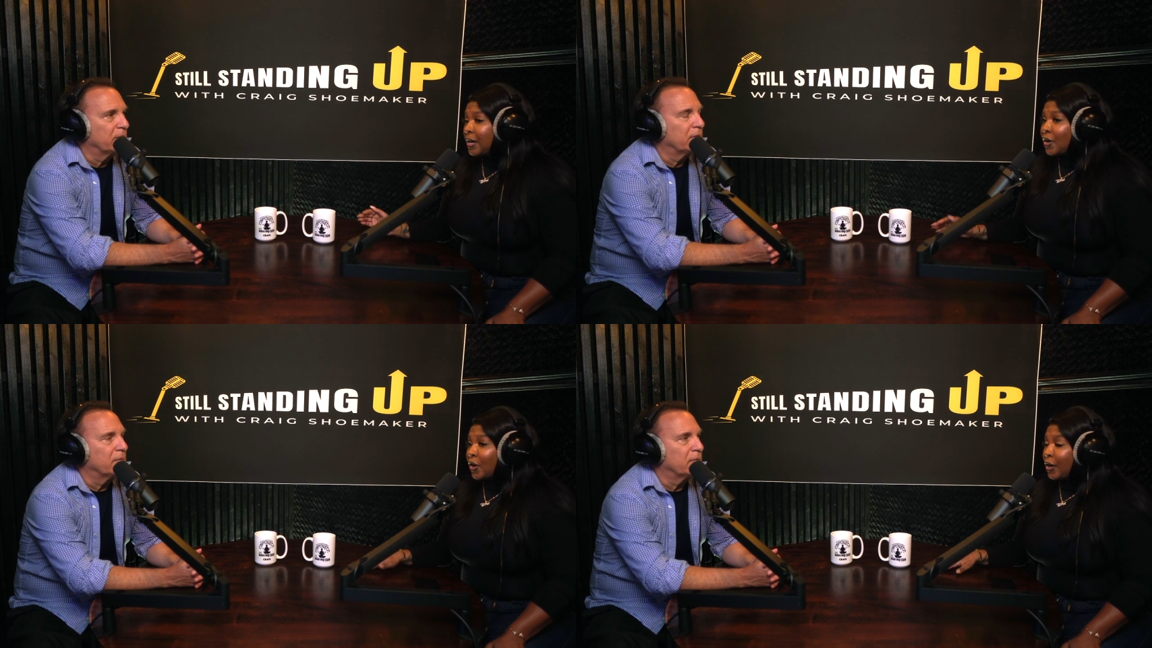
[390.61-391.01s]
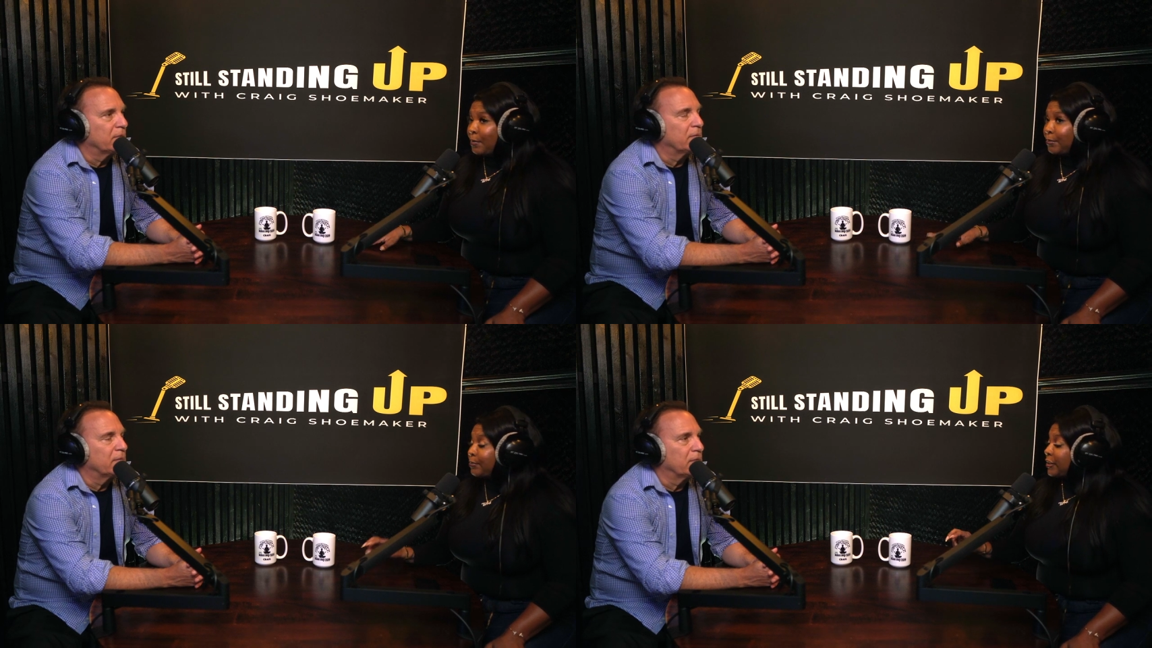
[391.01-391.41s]

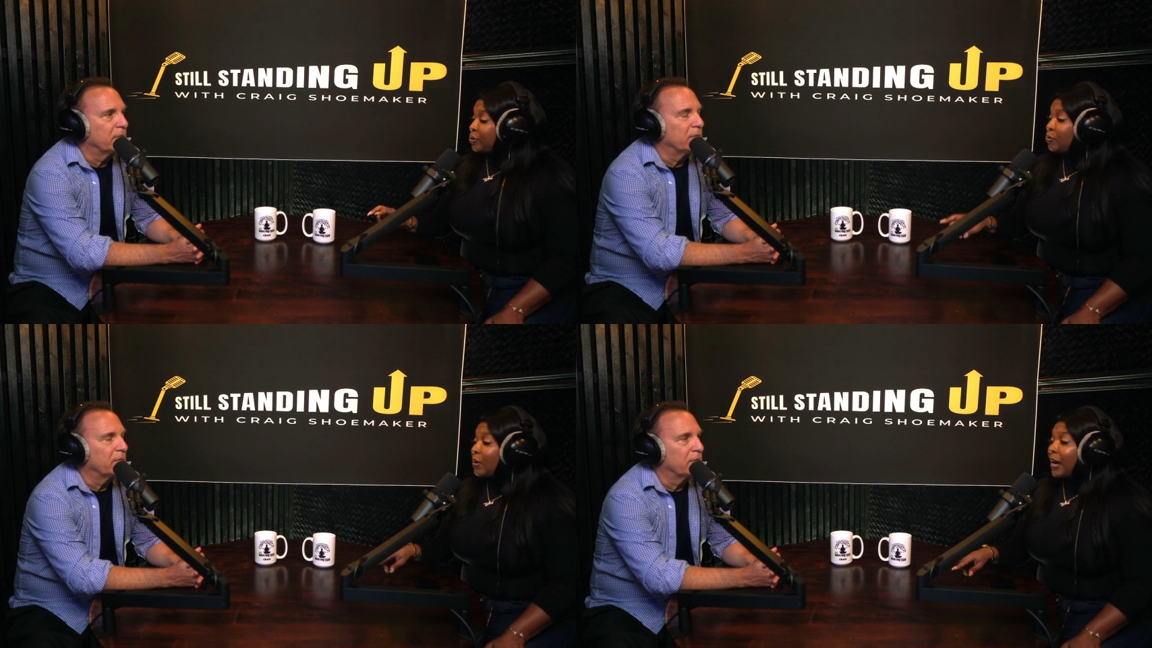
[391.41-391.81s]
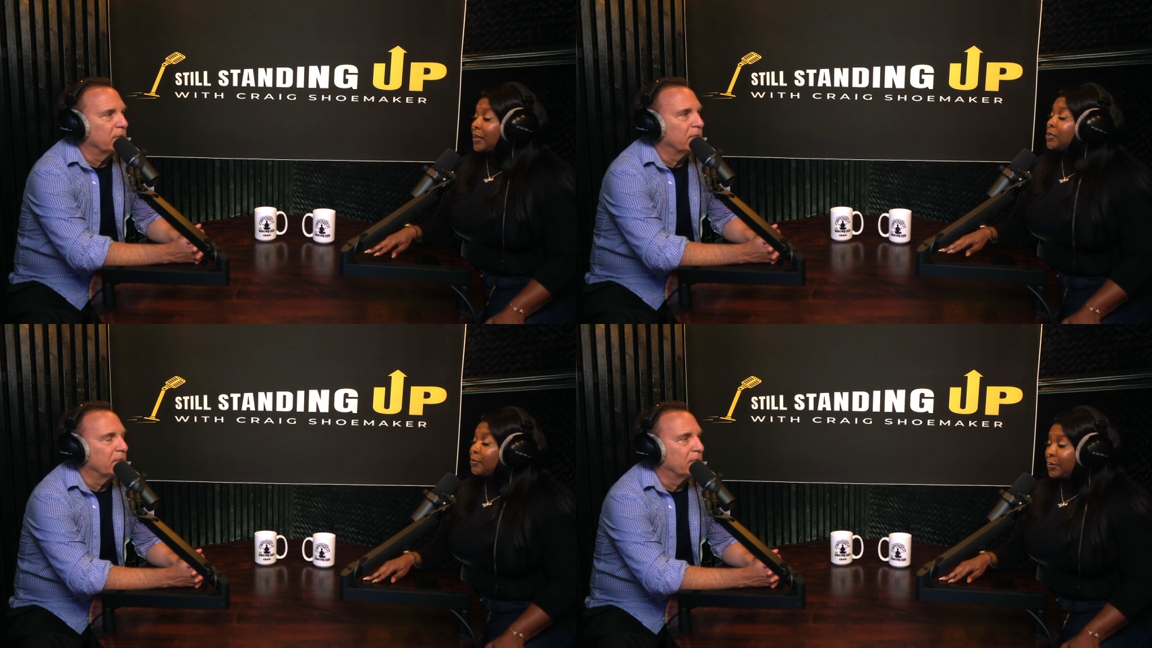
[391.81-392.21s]
Speaker 1: Um, my two
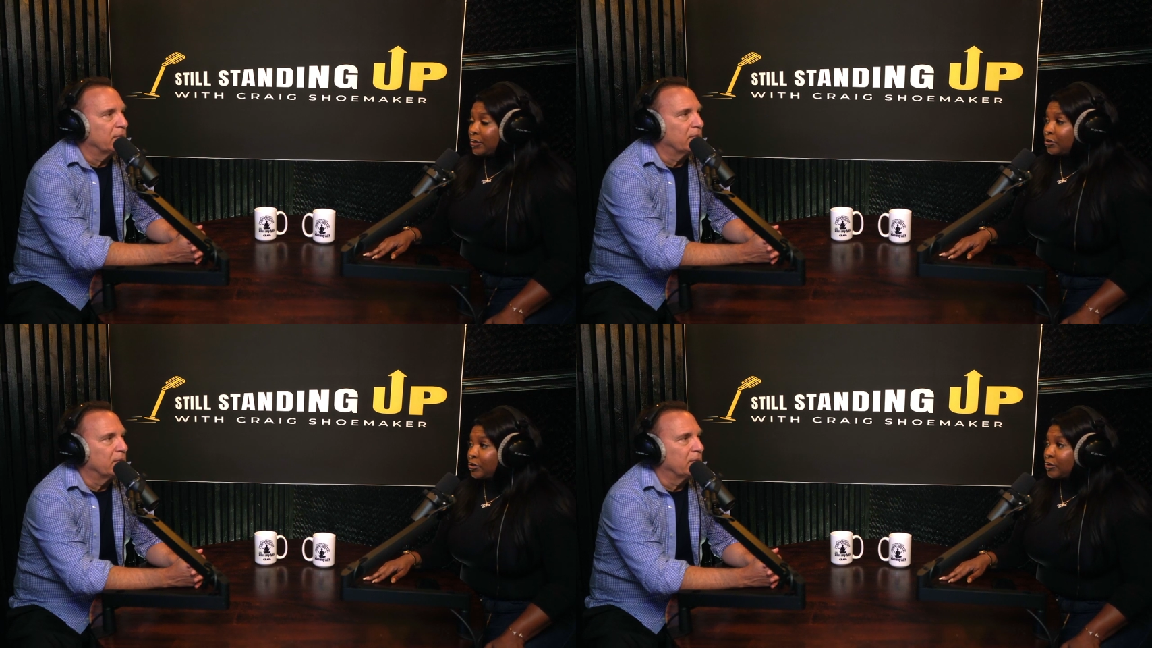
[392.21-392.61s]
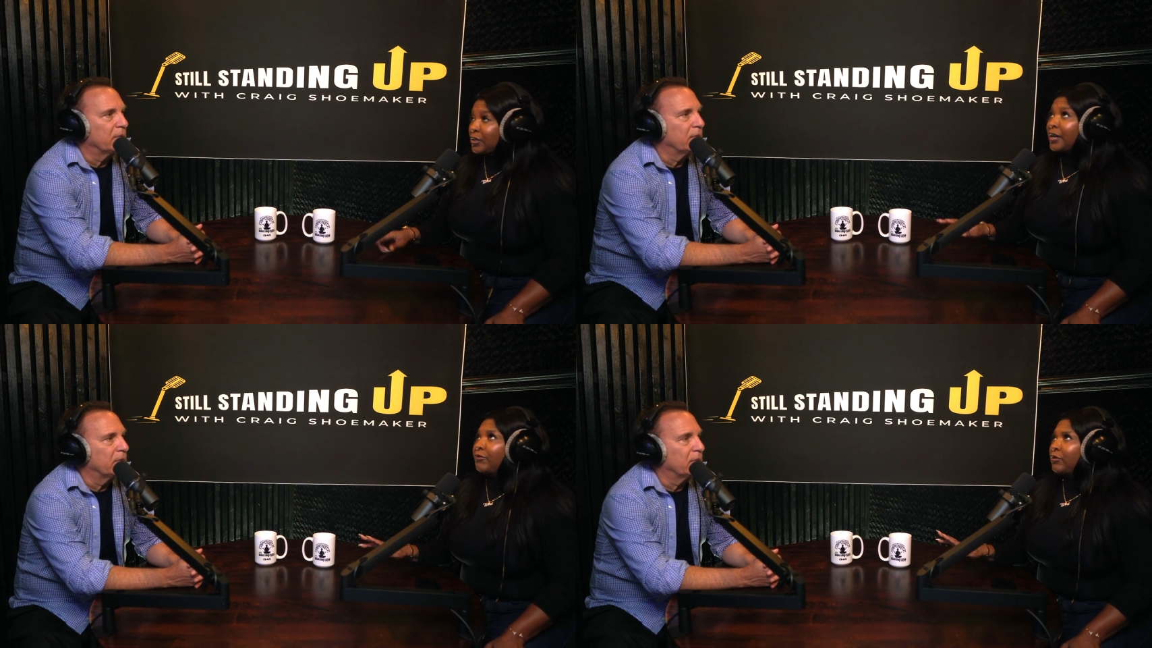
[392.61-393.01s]
aunts are ministers. I
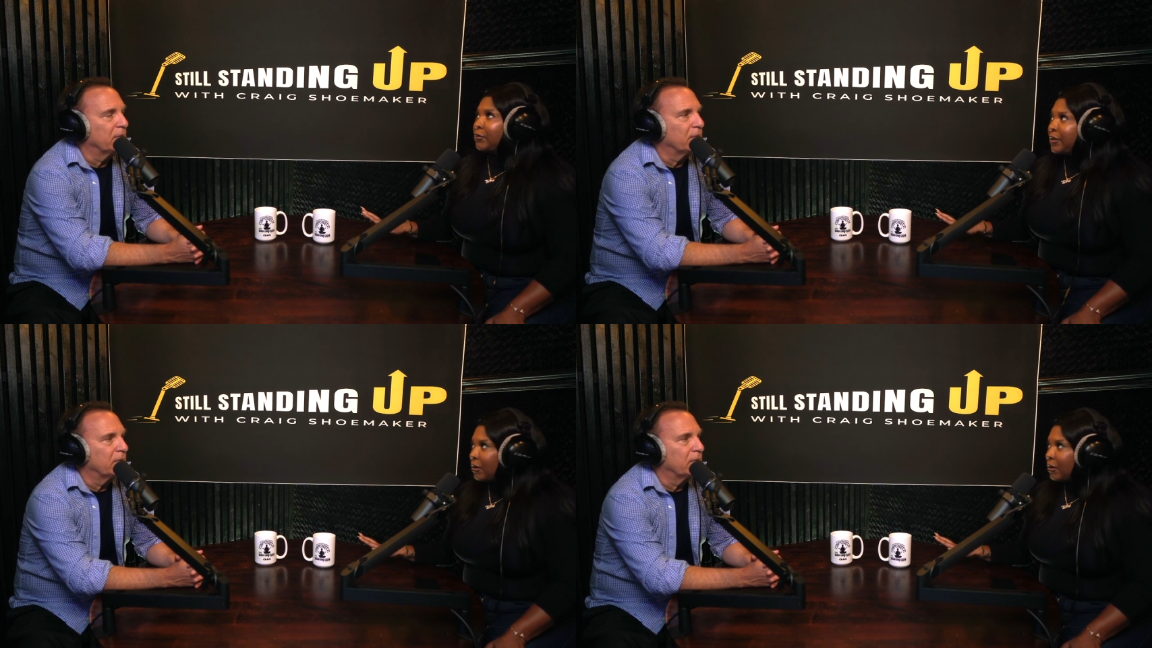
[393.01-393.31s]
have three